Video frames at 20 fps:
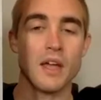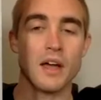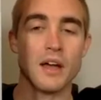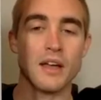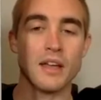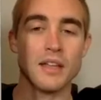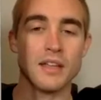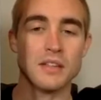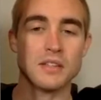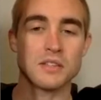
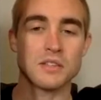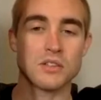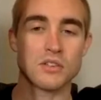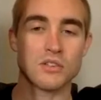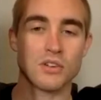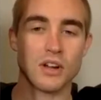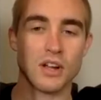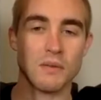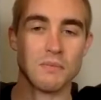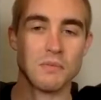A
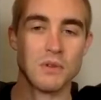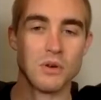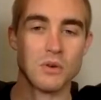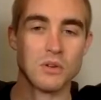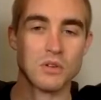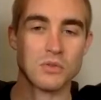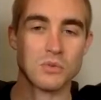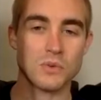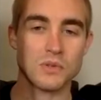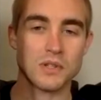histogram,
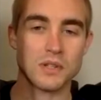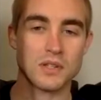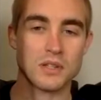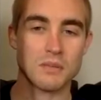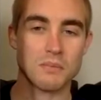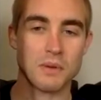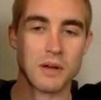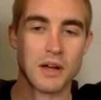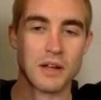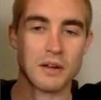notice what's at
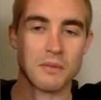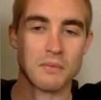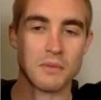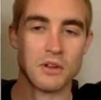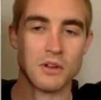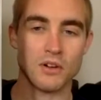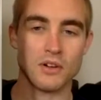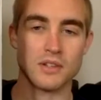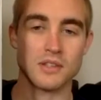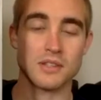the bottom
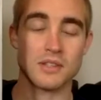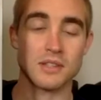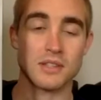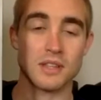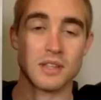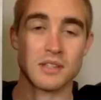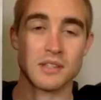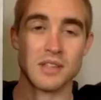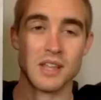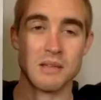here. It's
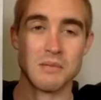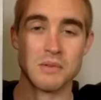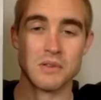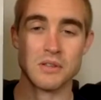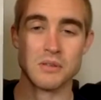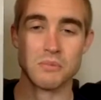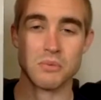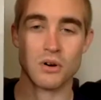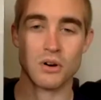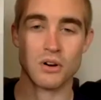the same as
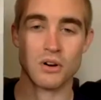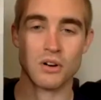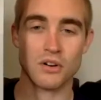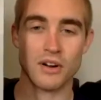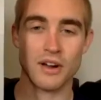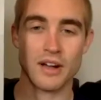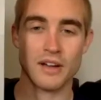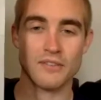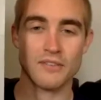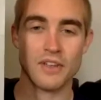a bar
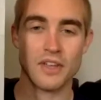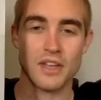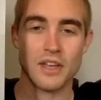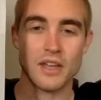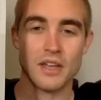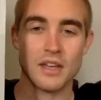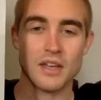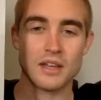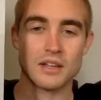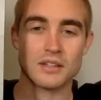graph,
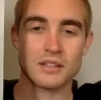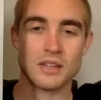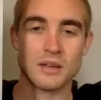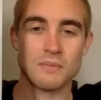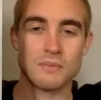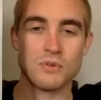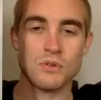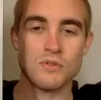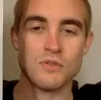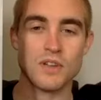
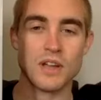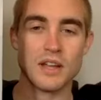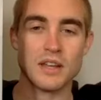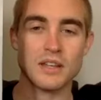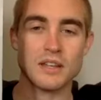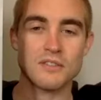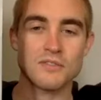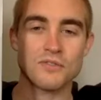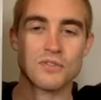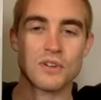except you've got
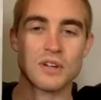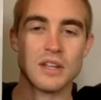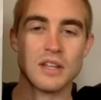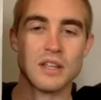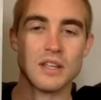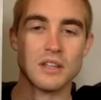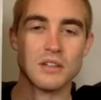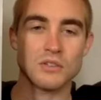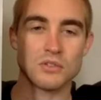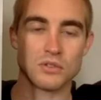different
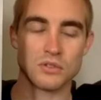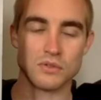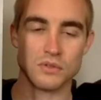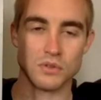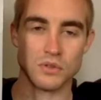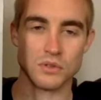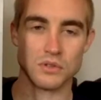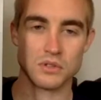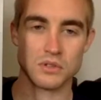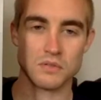
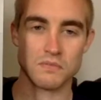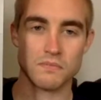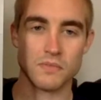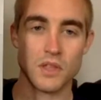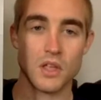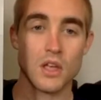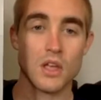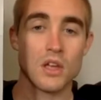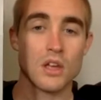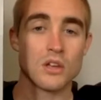intervals.
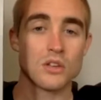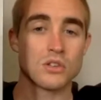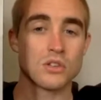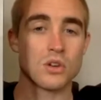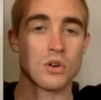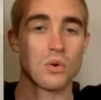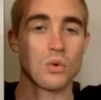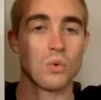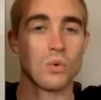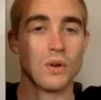
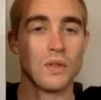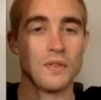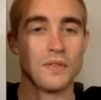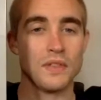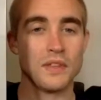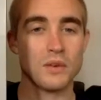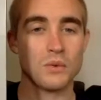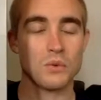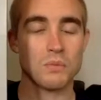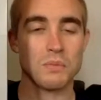So one
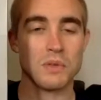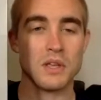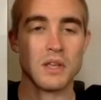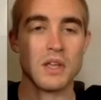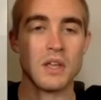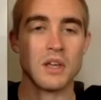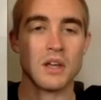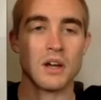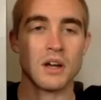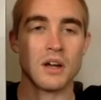thing would
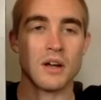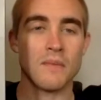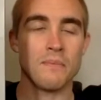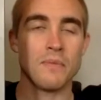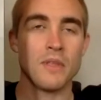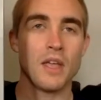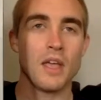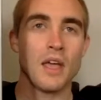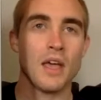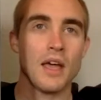be,
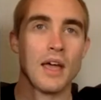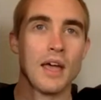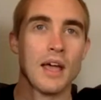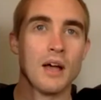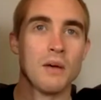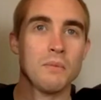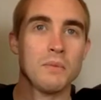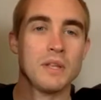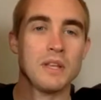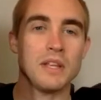
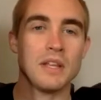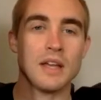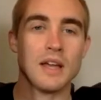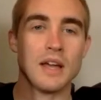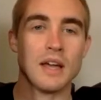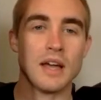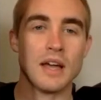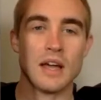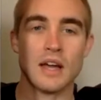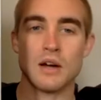how
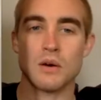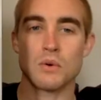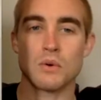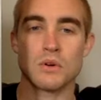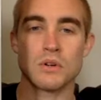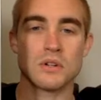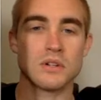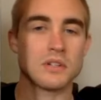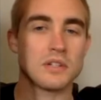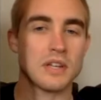many
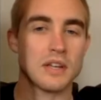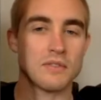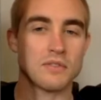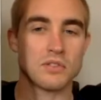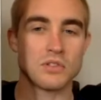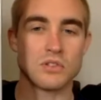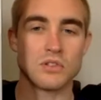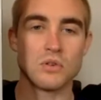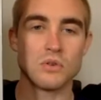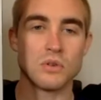hours have
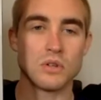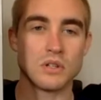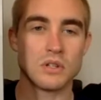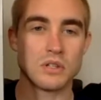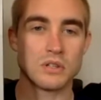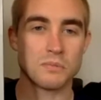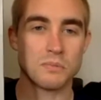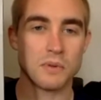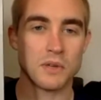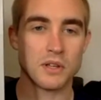
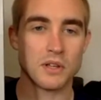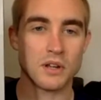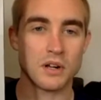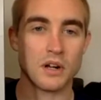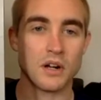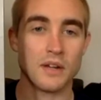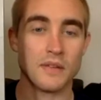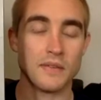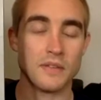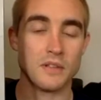students spent
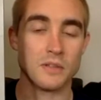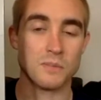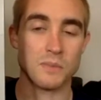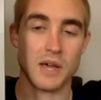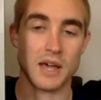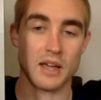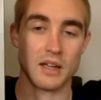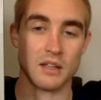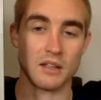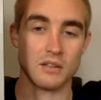on these
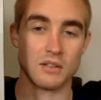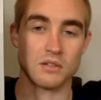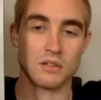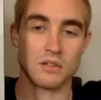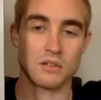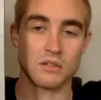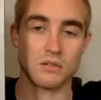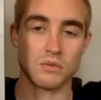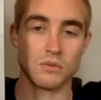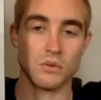
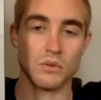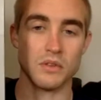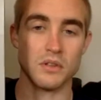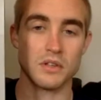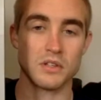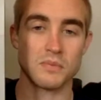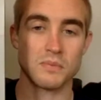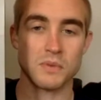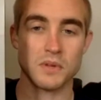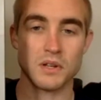packets? Well,
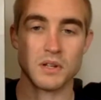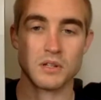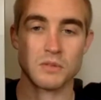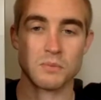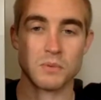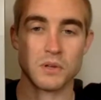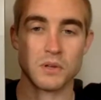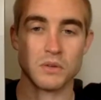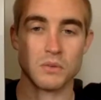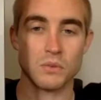this many
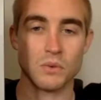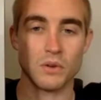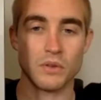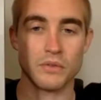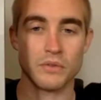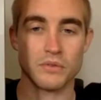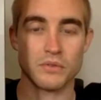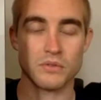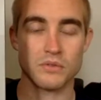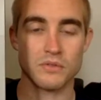spent
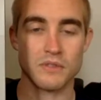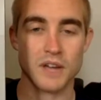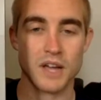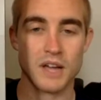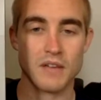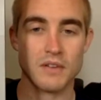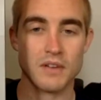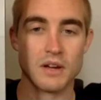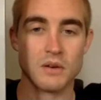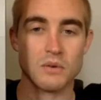1 through
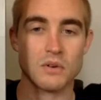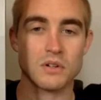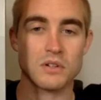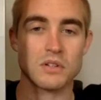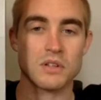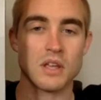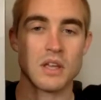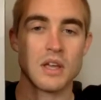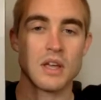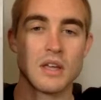5
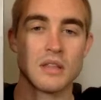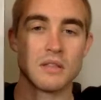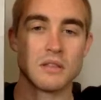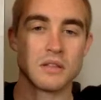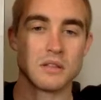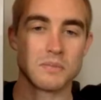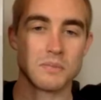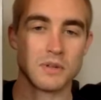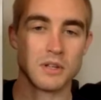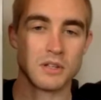hours.
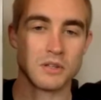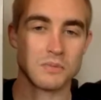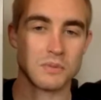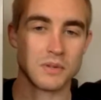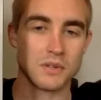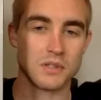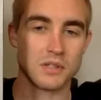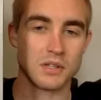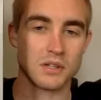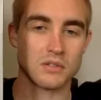this many
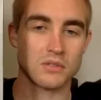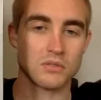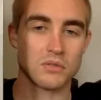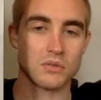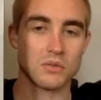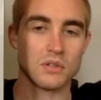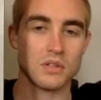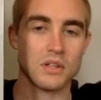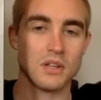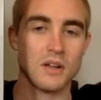spent 6
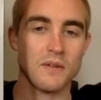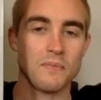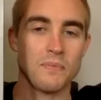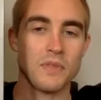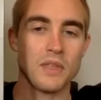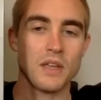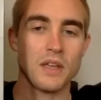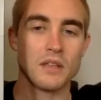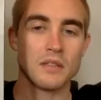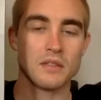through 10,
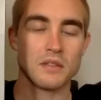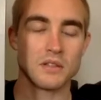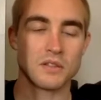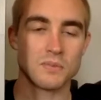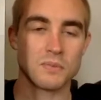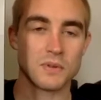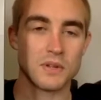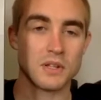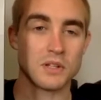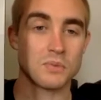
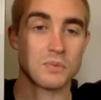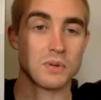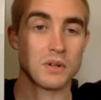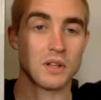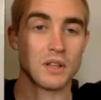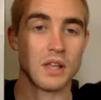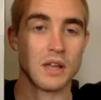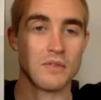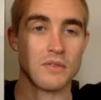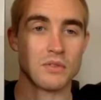this many spent
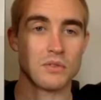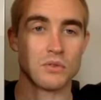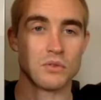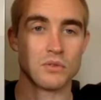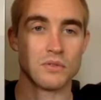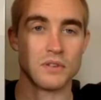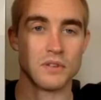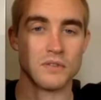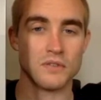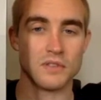11 through
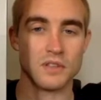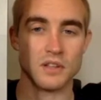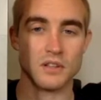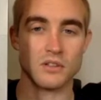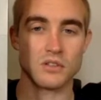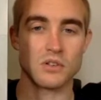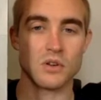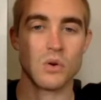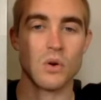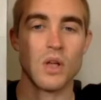
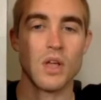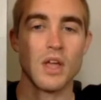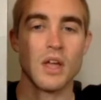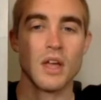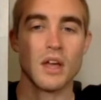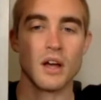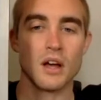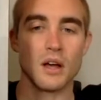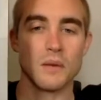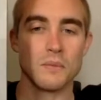15. So
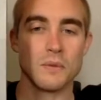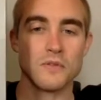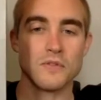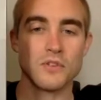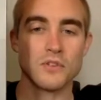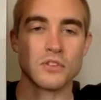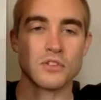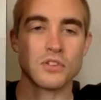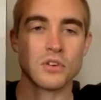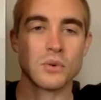if
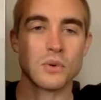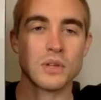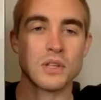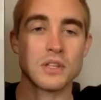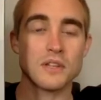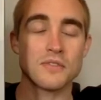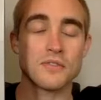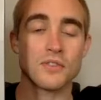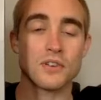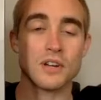you're showing
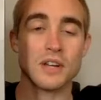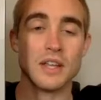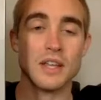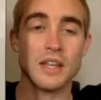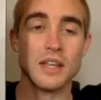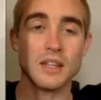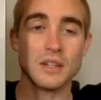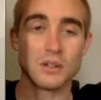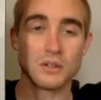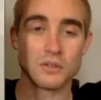different
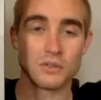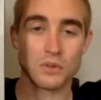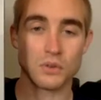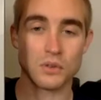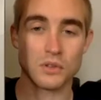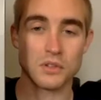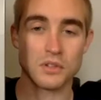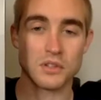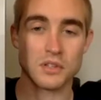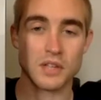
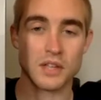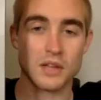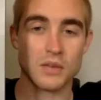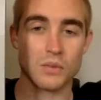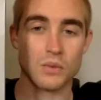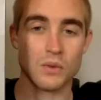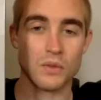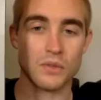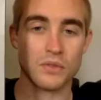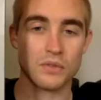intervals, like
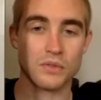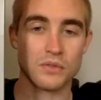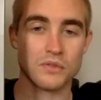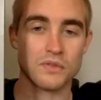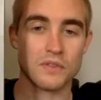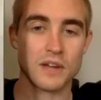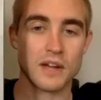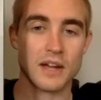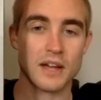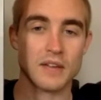1 through
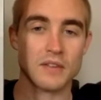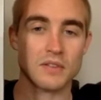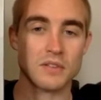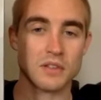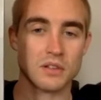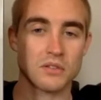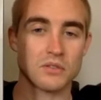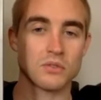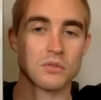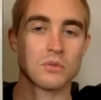5,
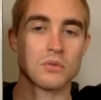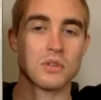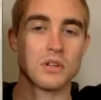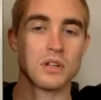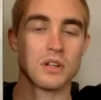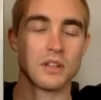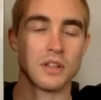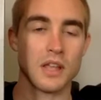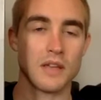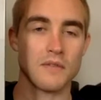6 through
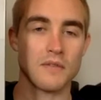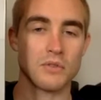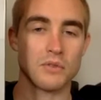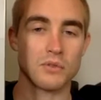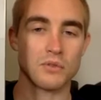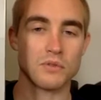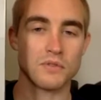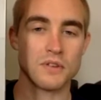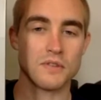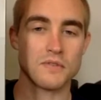10, 11
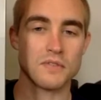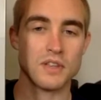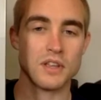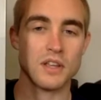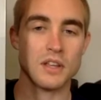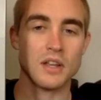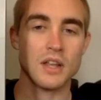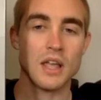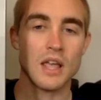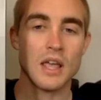through
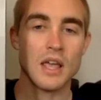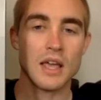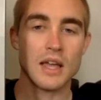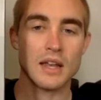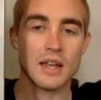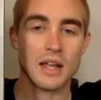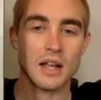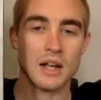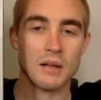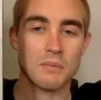15,
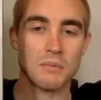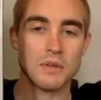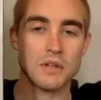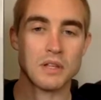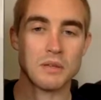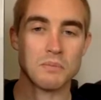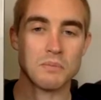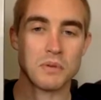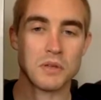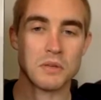and how
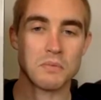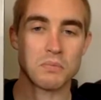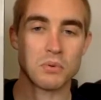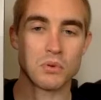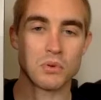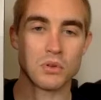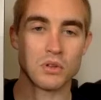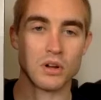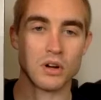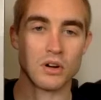many
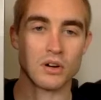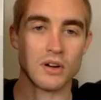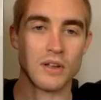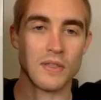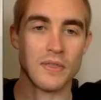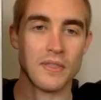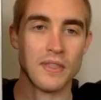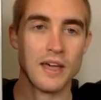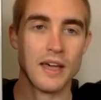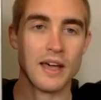people are
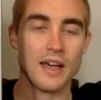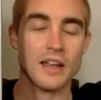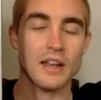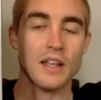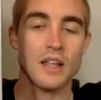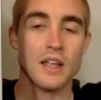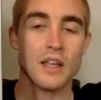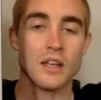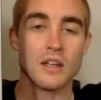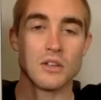in that,
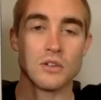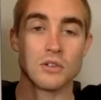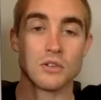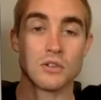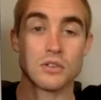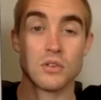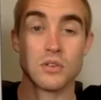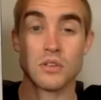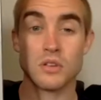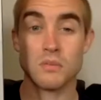you're
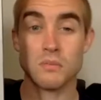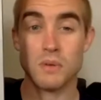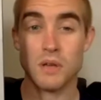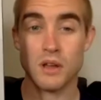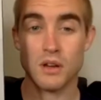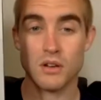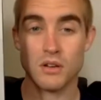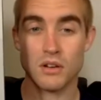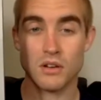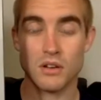still
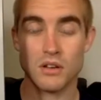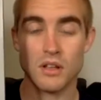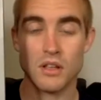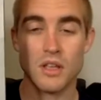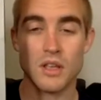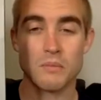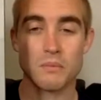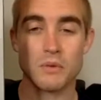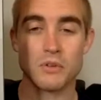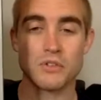comparing,
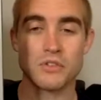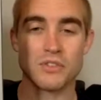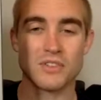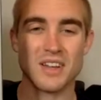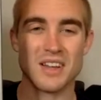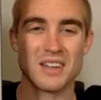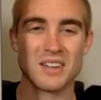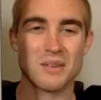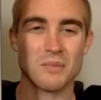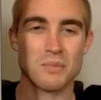but you're
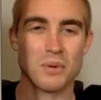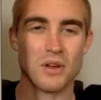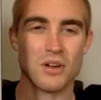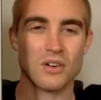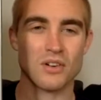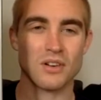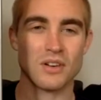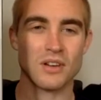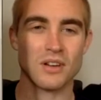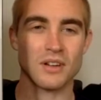not
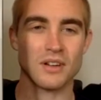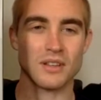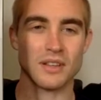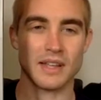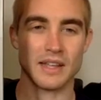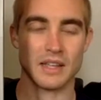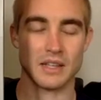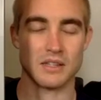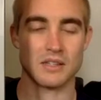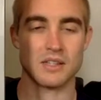comparing
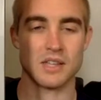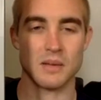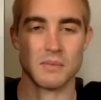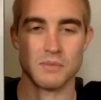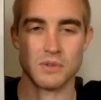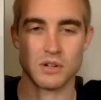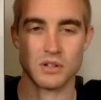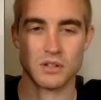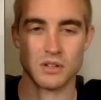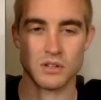like a
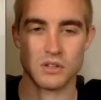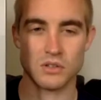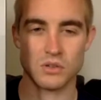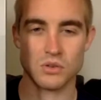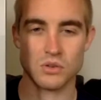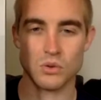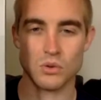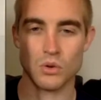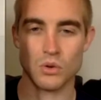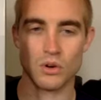subject in
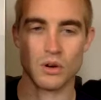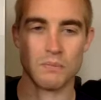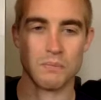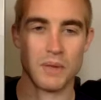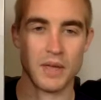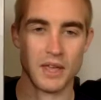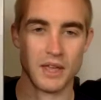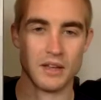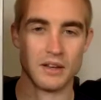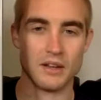school or a
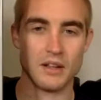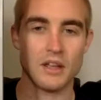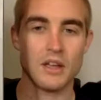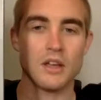pet.